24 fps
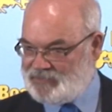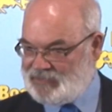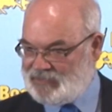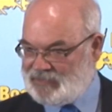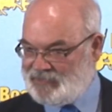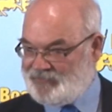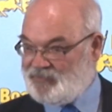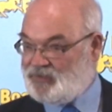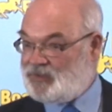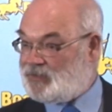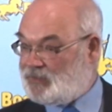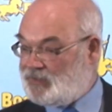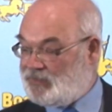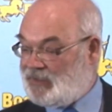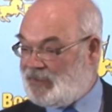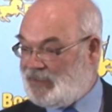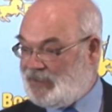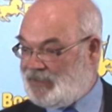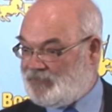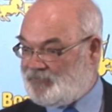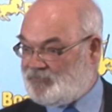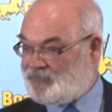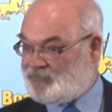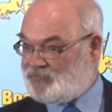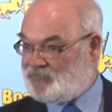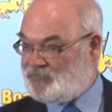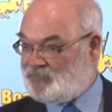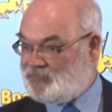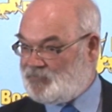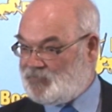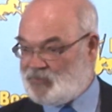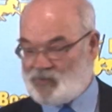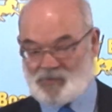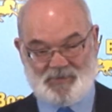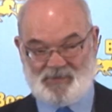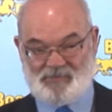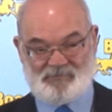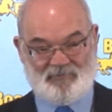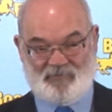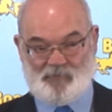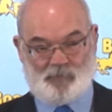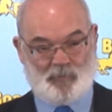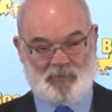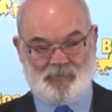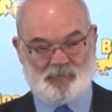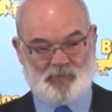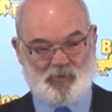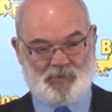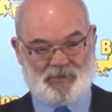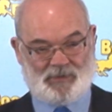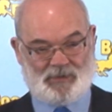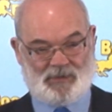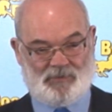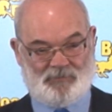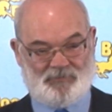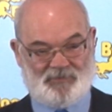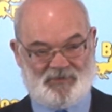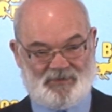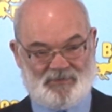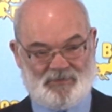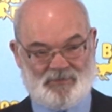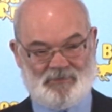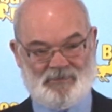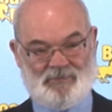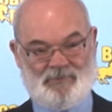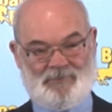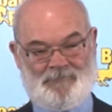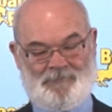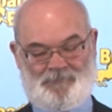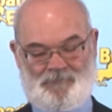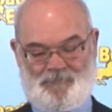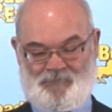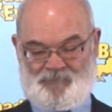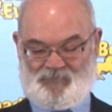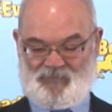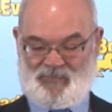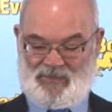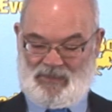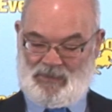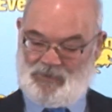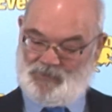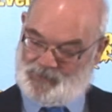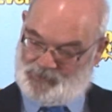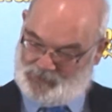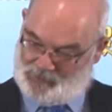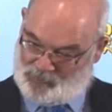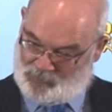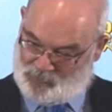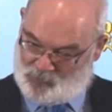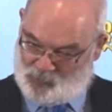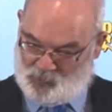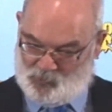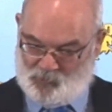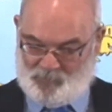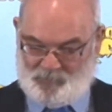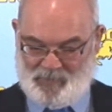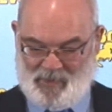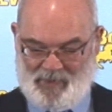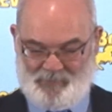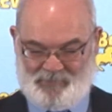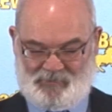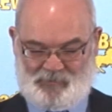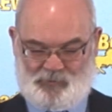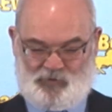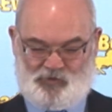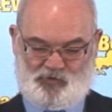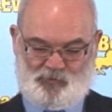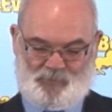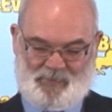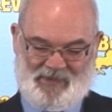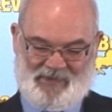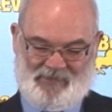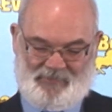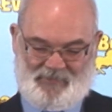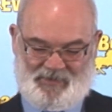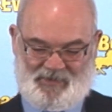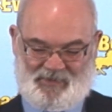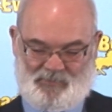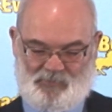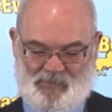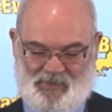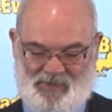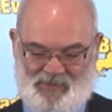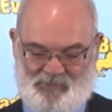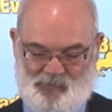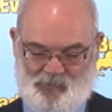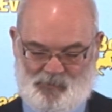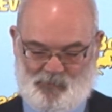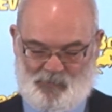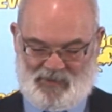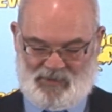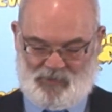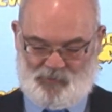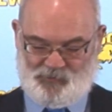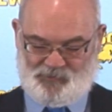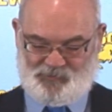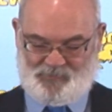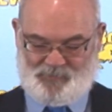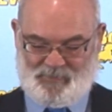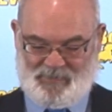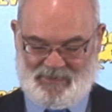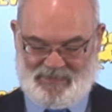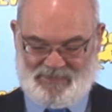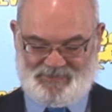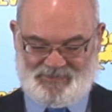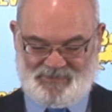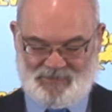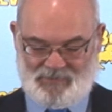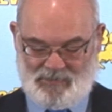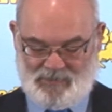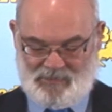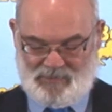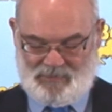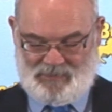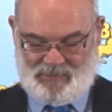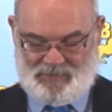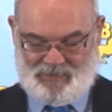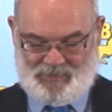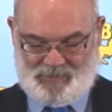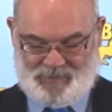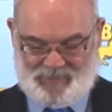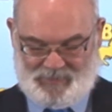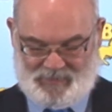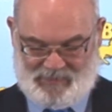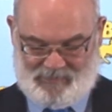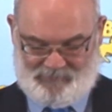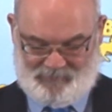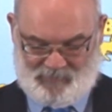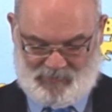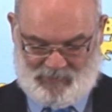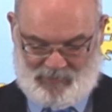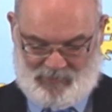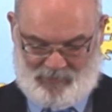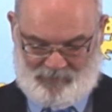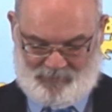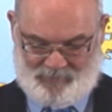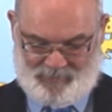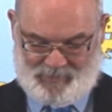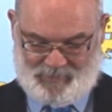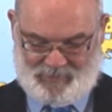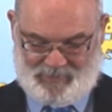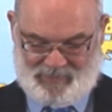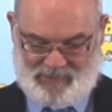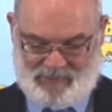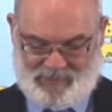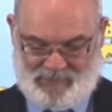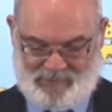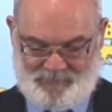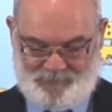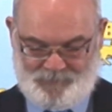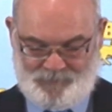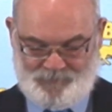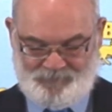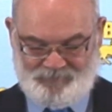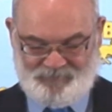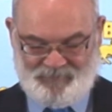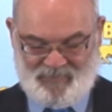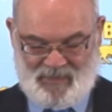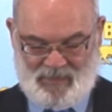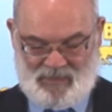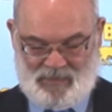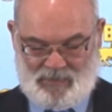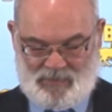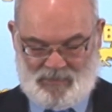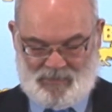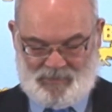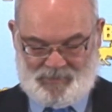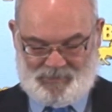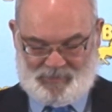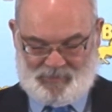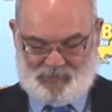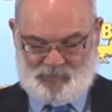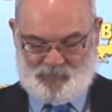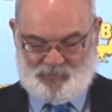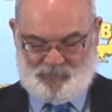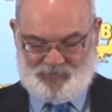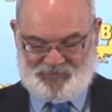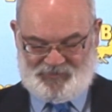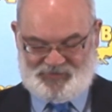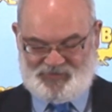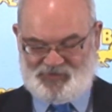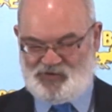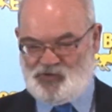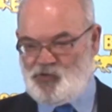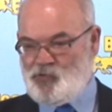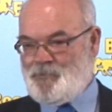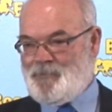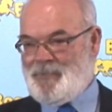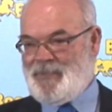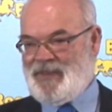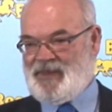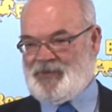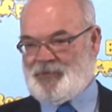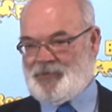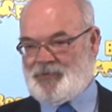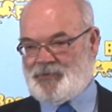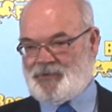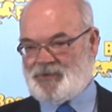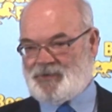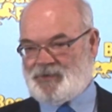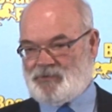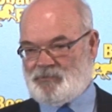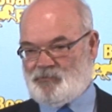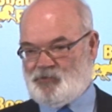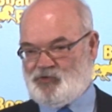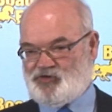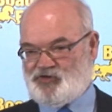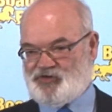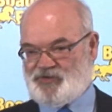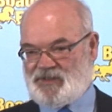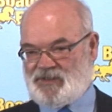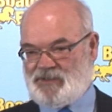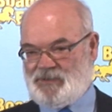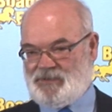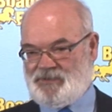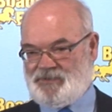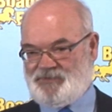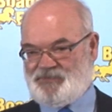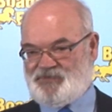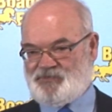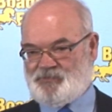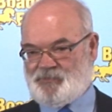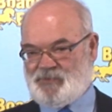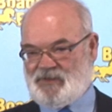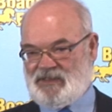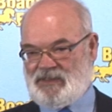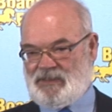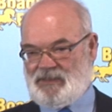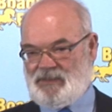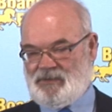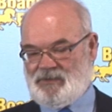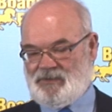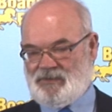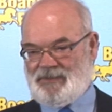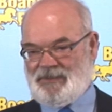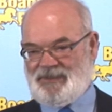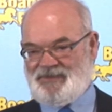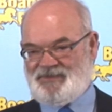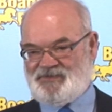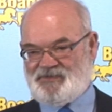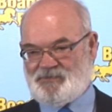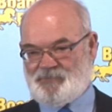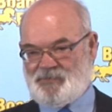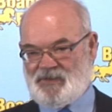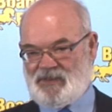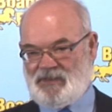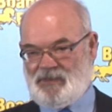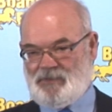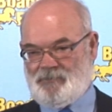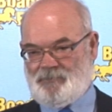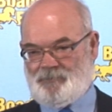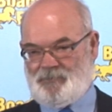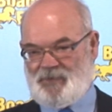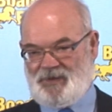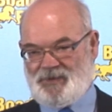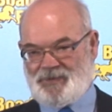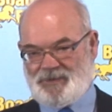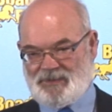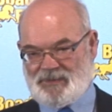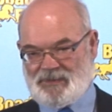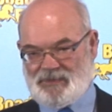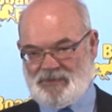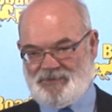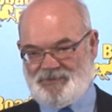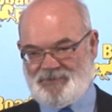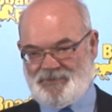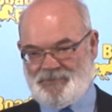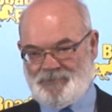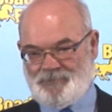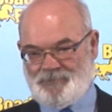And they still have, because they've never been prosecuted. So perhaps we should bear that in mind when we contemplate Stephen Lawrence Day. So the two myths which had occurred to me need to be busted.